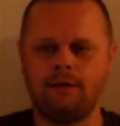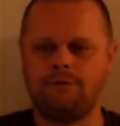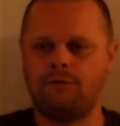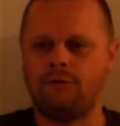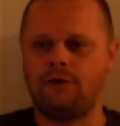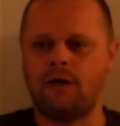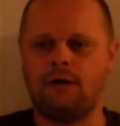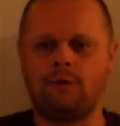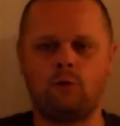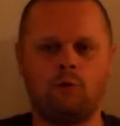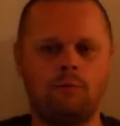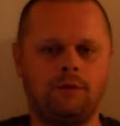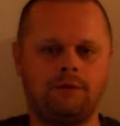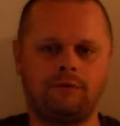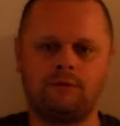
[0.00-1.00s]
If you're not
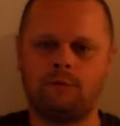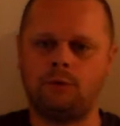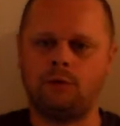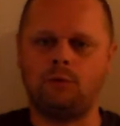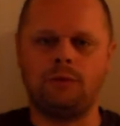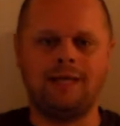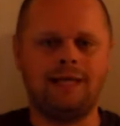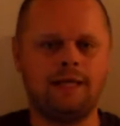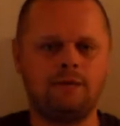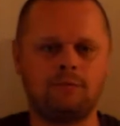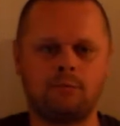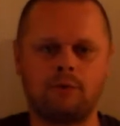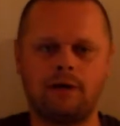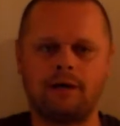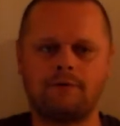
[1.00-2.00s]
normally someone who
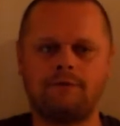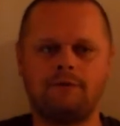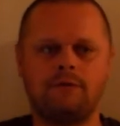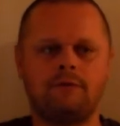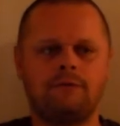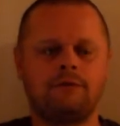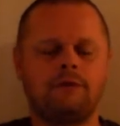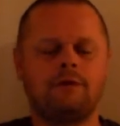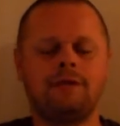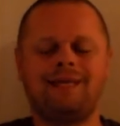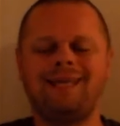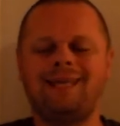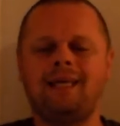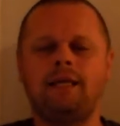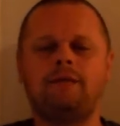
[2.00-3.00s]
eats breakfast,
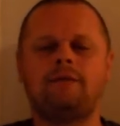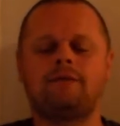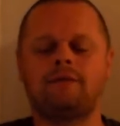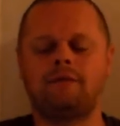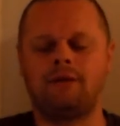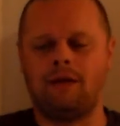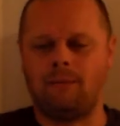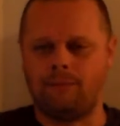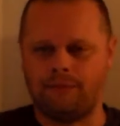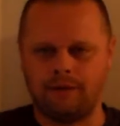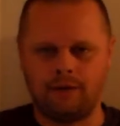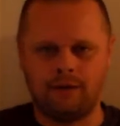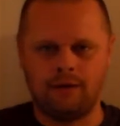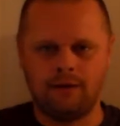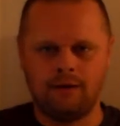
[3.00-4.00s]
eat
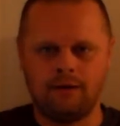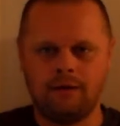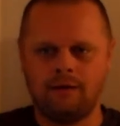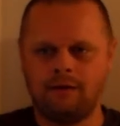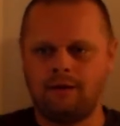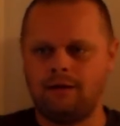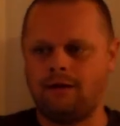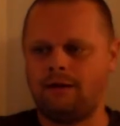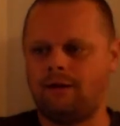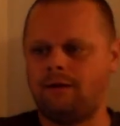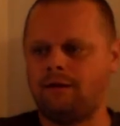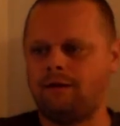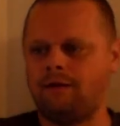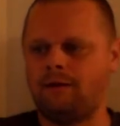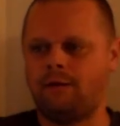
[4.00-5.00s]
something.
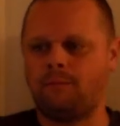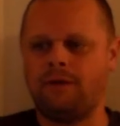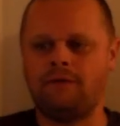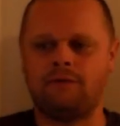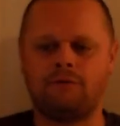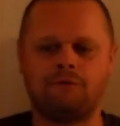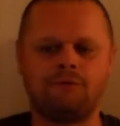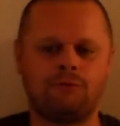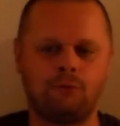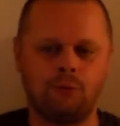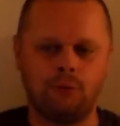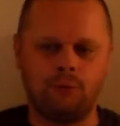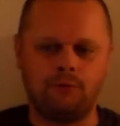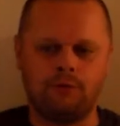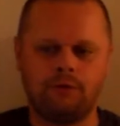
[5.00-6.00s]
A piece of
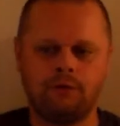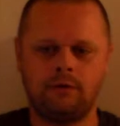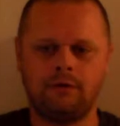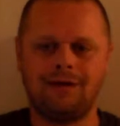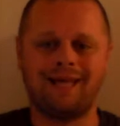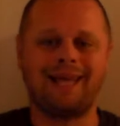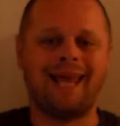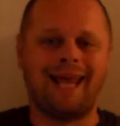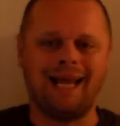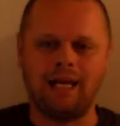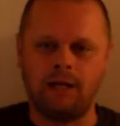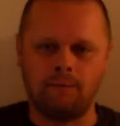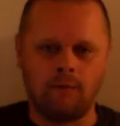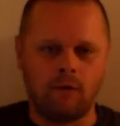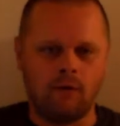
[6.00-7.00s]
fruit, a
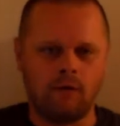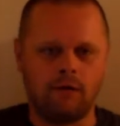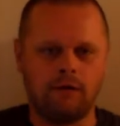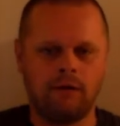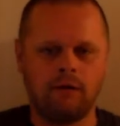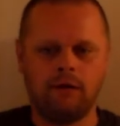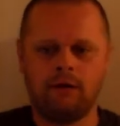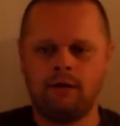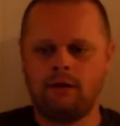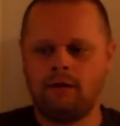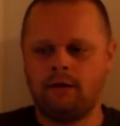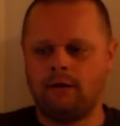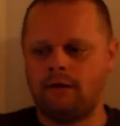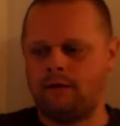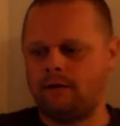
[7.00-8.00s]
candy bar,
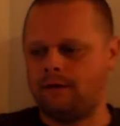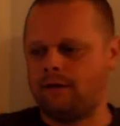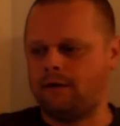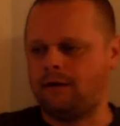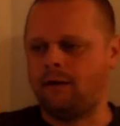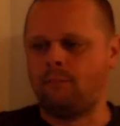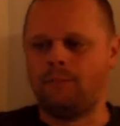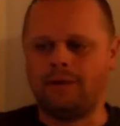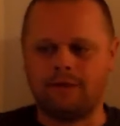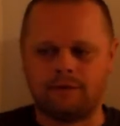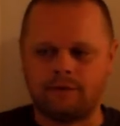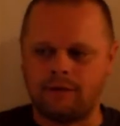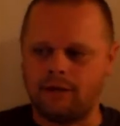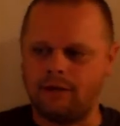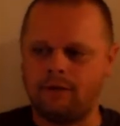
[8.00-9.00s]
a
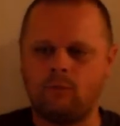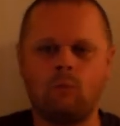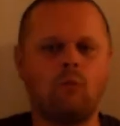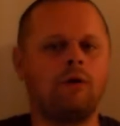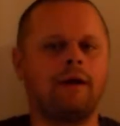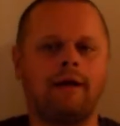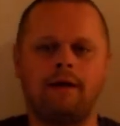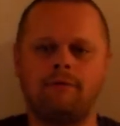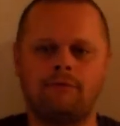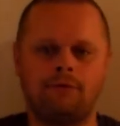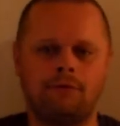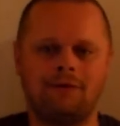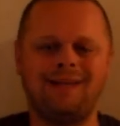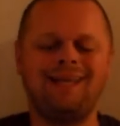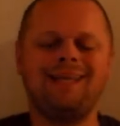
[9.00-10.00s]
biscuit,
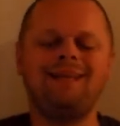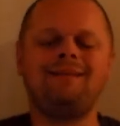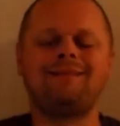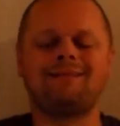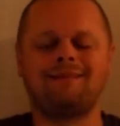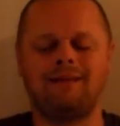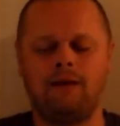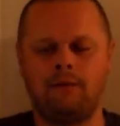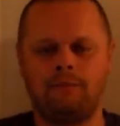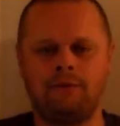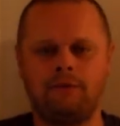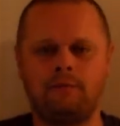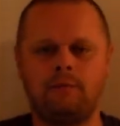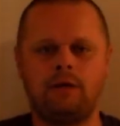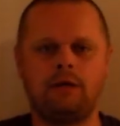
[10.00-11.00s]
whatever. Eat
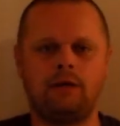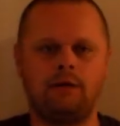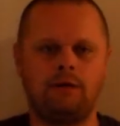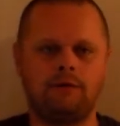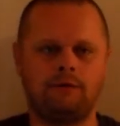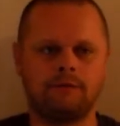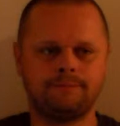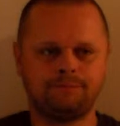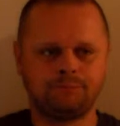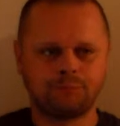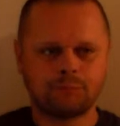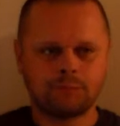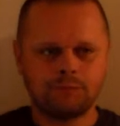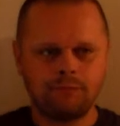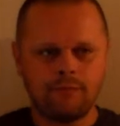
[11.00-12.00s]
something, because
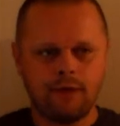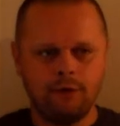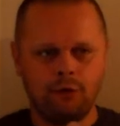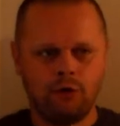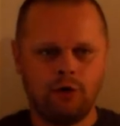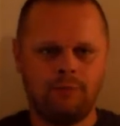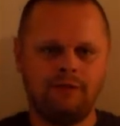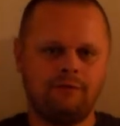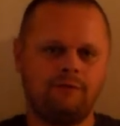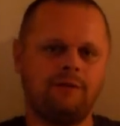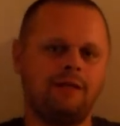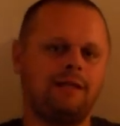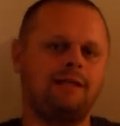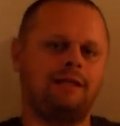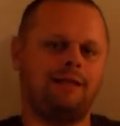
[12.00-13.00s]
you're going to be
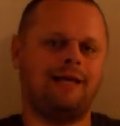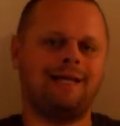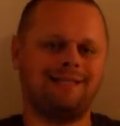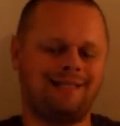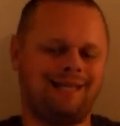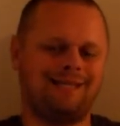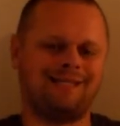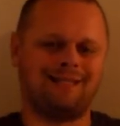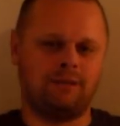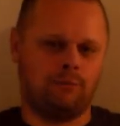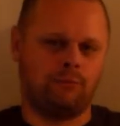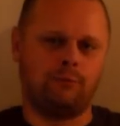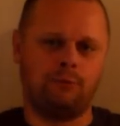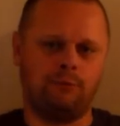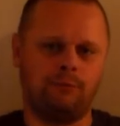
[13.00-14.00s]
sitting in that
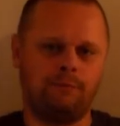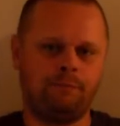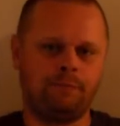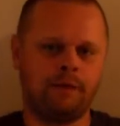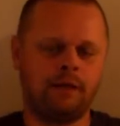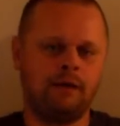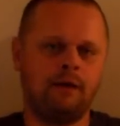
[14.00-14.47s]
testing room